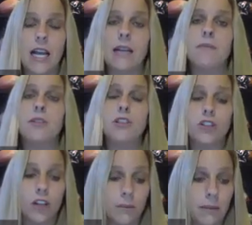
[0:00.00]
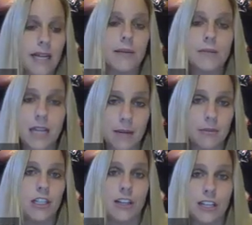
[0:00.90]
I'm sure make-up time
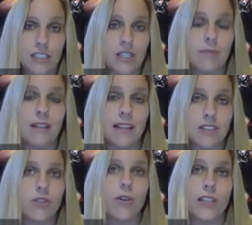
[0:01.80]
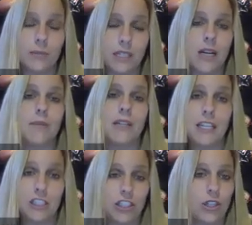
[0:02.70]
sharing is something that's going to become an
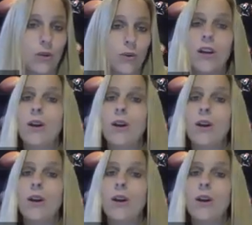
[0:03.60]
issue